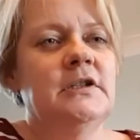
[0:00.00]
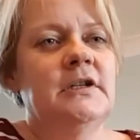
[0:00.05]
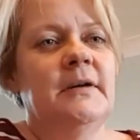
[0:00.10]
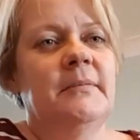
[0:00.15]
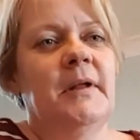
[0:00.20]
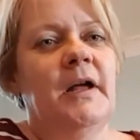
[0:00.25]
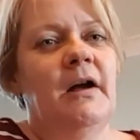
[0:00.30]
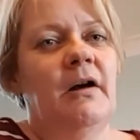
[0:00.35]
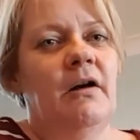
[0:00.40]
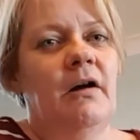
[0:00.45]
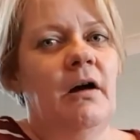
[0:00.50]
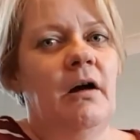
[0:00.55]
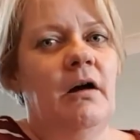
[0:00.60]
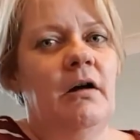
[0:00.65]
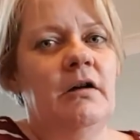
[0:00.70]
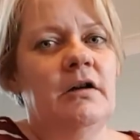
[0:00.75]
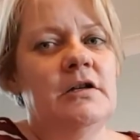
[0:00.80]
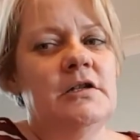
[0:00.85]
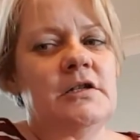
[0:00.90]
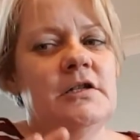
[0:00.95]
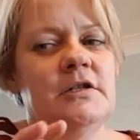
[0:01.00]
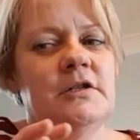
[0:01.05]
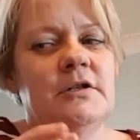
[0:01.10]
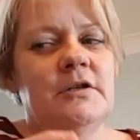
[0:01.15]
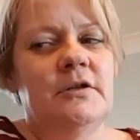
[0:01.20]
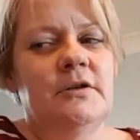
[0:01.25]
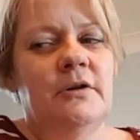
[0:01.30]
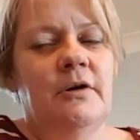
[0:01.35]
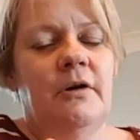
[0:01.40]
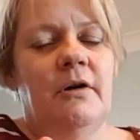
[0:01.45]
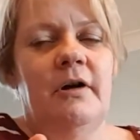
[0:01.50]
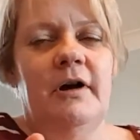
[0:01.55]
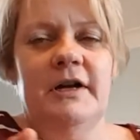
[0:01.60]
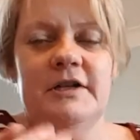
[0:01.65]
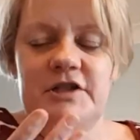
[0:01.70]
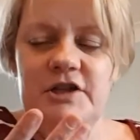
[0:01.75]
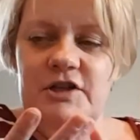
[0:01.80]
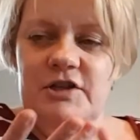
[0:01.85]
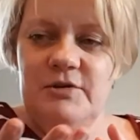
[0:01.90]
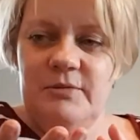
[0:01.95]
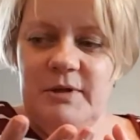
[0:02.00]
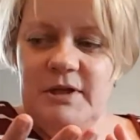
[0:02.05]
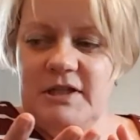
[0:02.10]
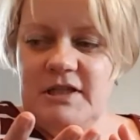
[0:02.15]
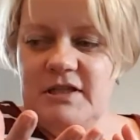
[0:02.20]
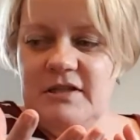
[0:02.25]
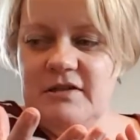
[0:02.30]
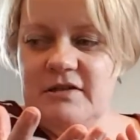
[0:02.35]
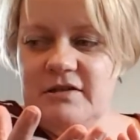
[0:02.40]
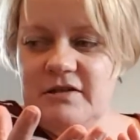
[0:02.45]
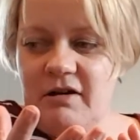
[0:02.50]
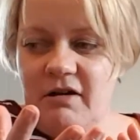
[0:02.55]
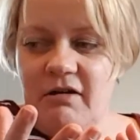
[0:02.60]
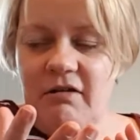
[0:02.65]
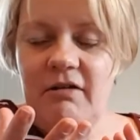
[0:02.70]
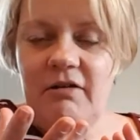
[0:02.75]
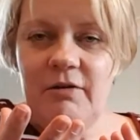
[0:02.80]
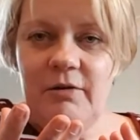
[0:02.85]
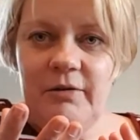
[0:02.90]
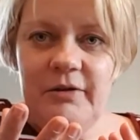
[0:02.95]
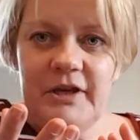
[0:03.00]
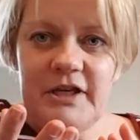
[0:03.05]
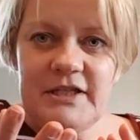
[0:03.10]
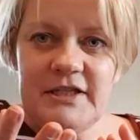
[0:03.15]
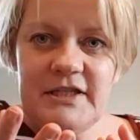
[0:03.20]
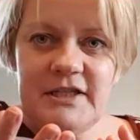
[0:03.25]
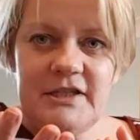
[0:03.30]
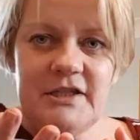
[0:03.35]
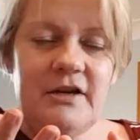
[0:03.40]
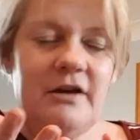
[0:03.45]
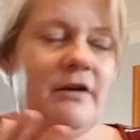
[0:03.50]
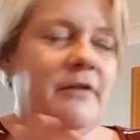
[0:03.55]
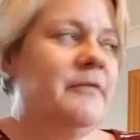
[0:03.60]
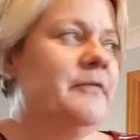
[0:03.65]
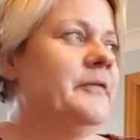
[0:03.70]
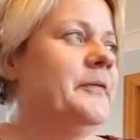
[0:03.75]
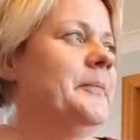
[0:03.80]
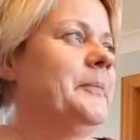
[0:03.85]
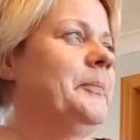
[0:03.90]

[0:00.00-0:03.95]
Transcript: I'm like, oh, I just don't want to start all this stuff.